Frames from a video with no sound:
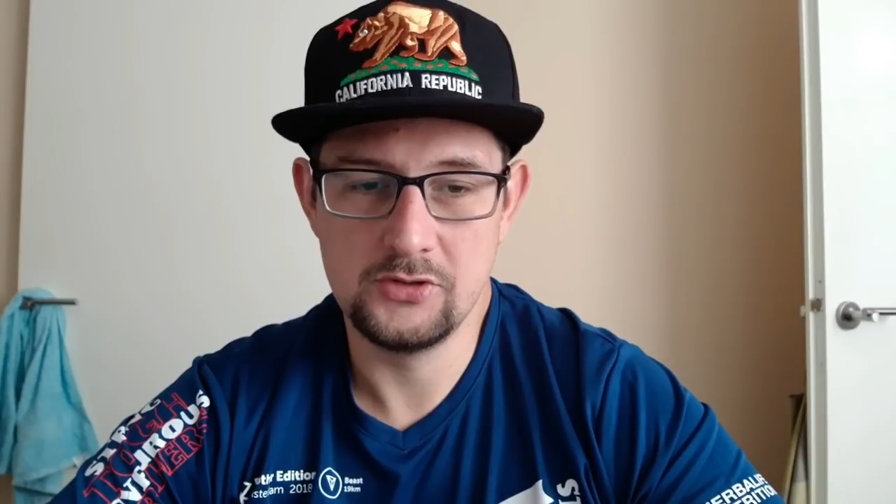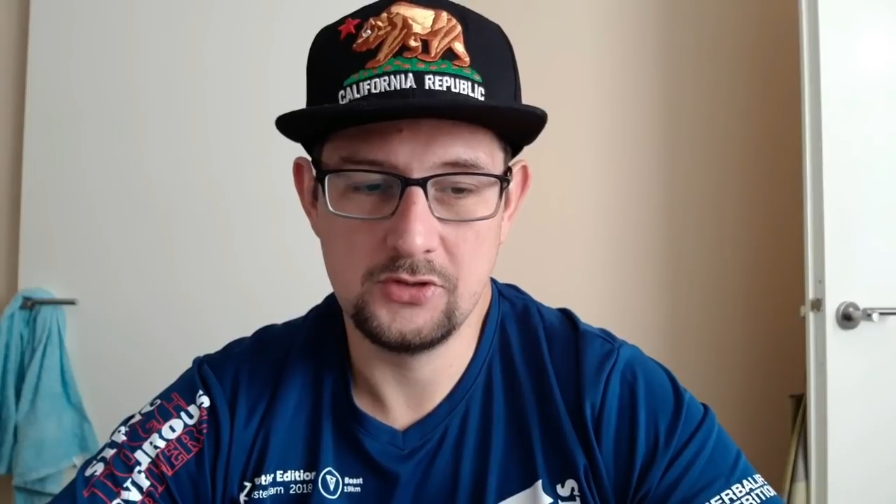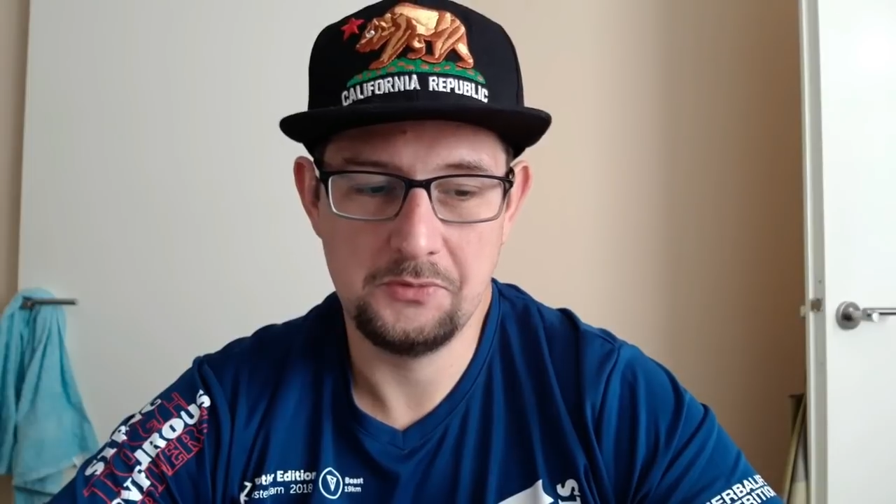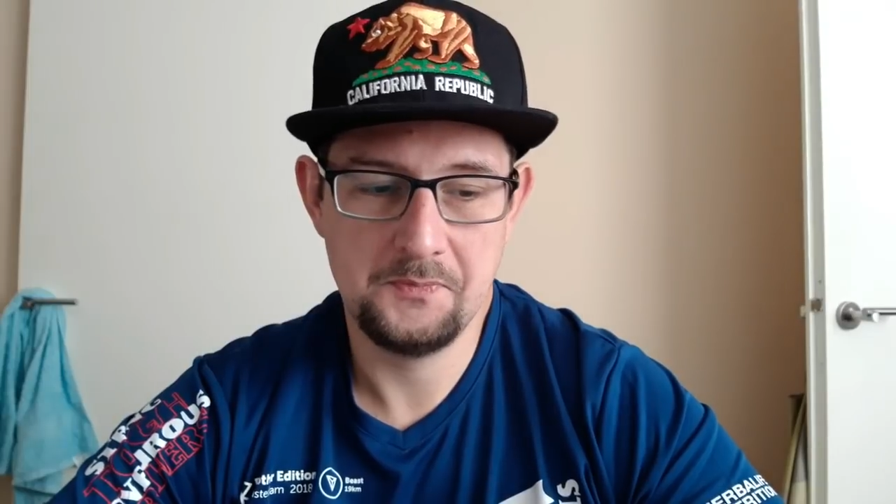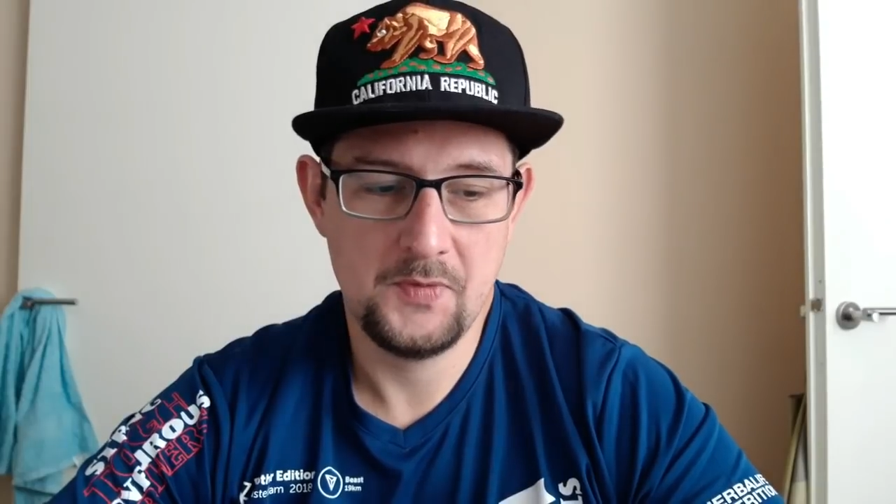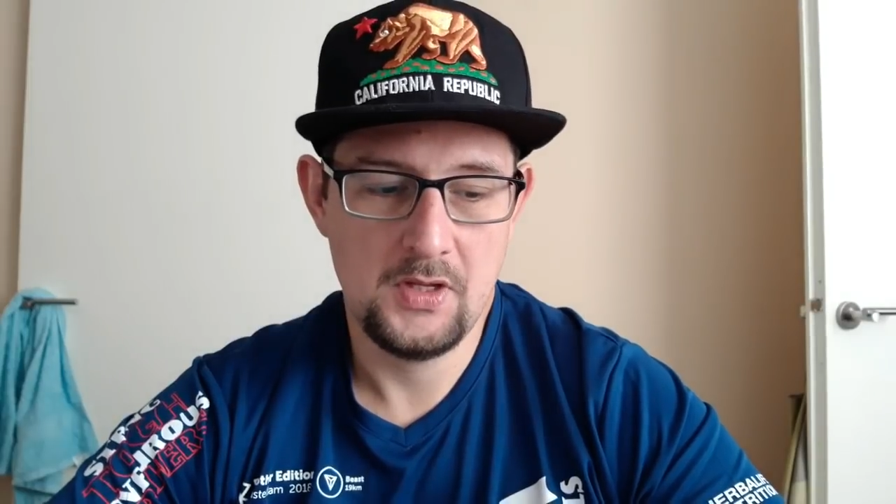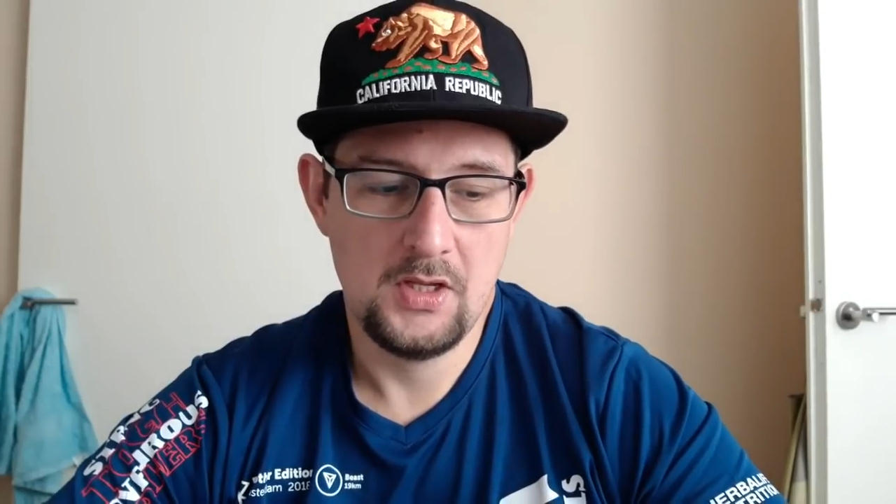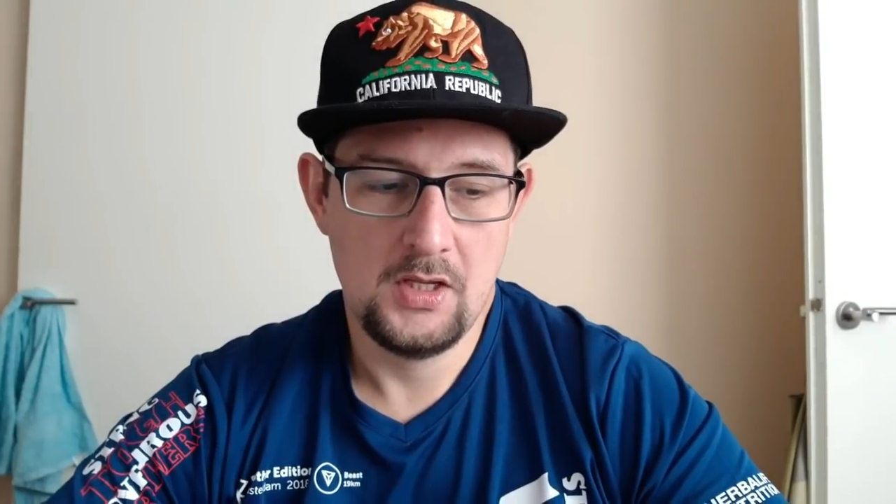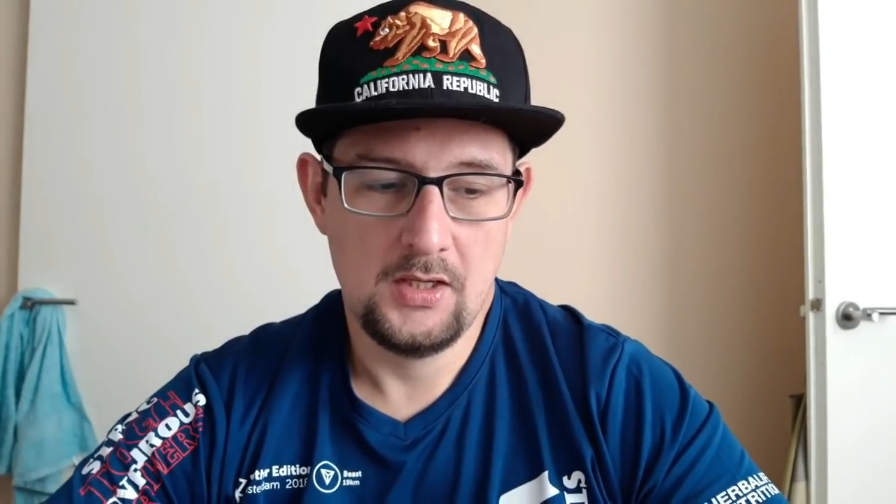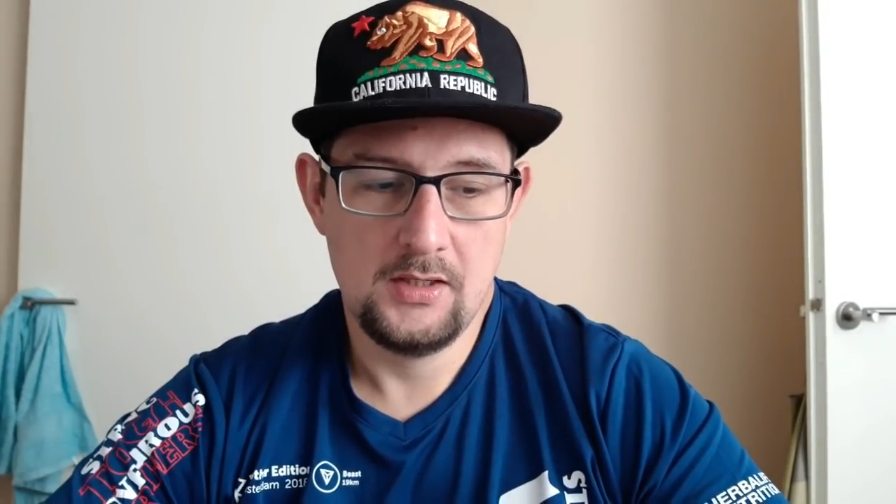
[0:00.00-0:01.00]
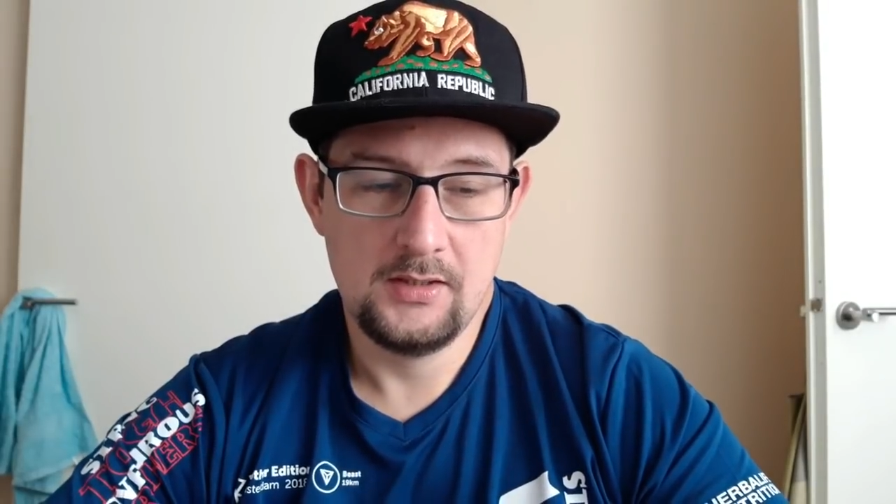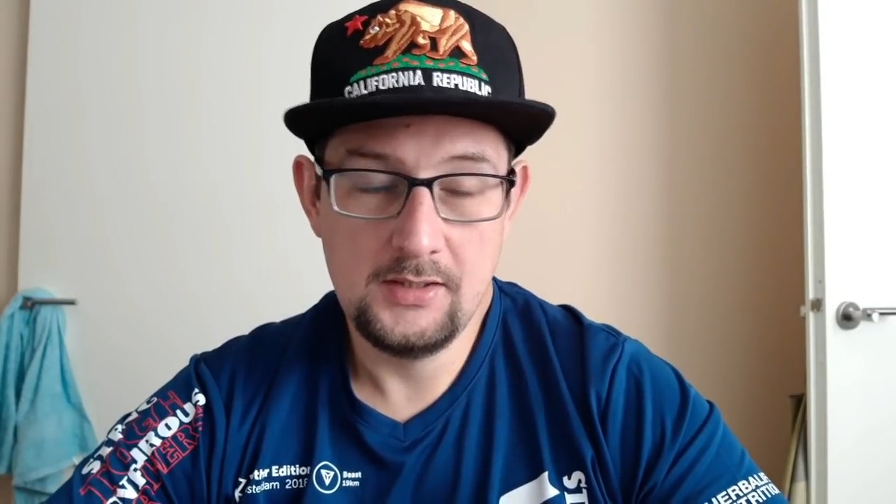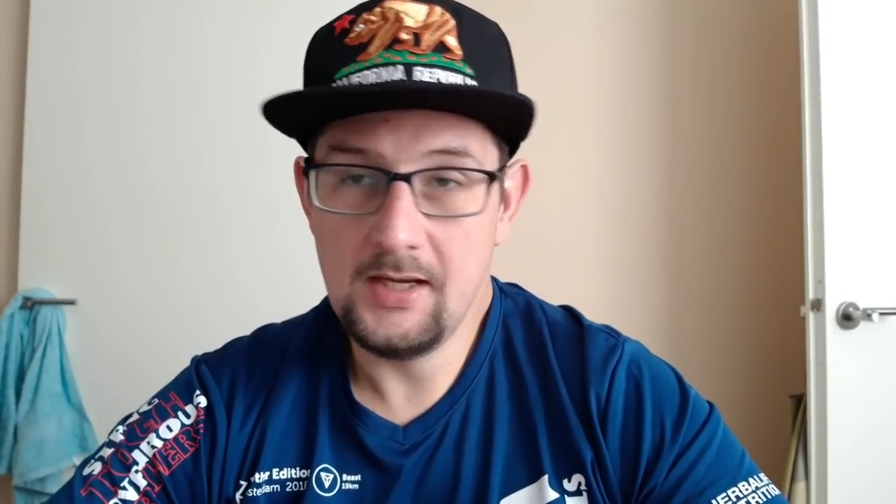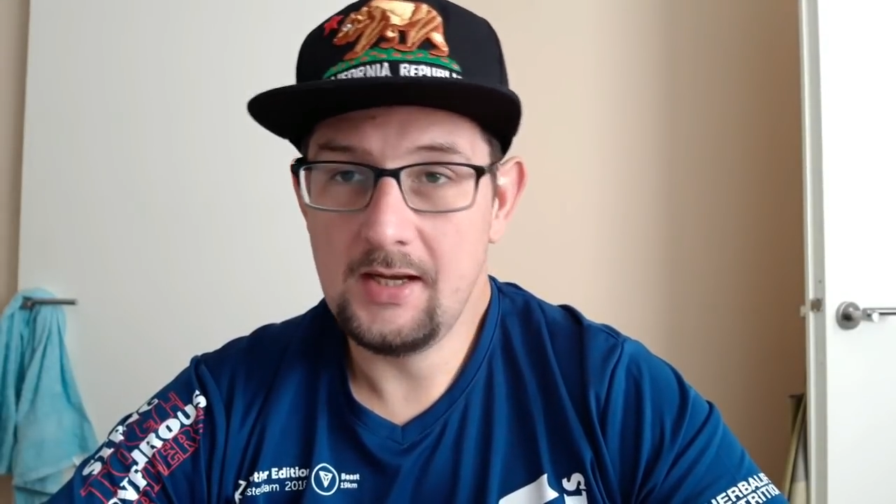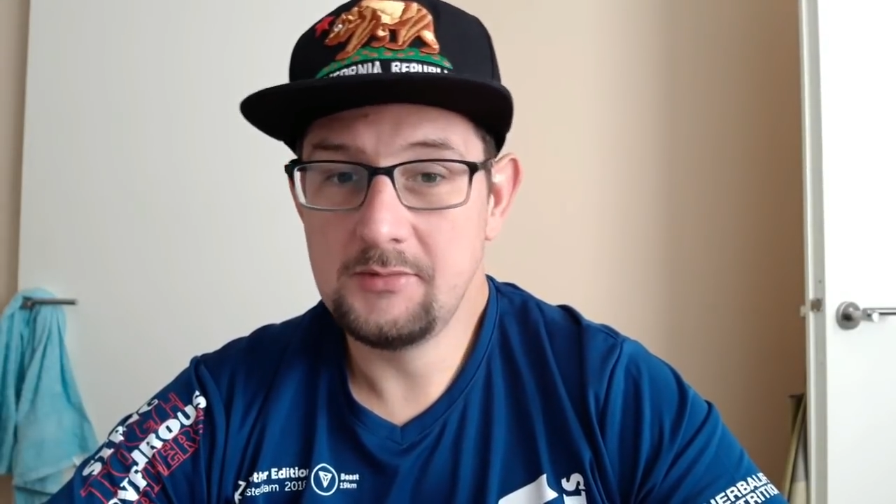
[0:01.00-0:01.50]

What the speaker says: So yeah,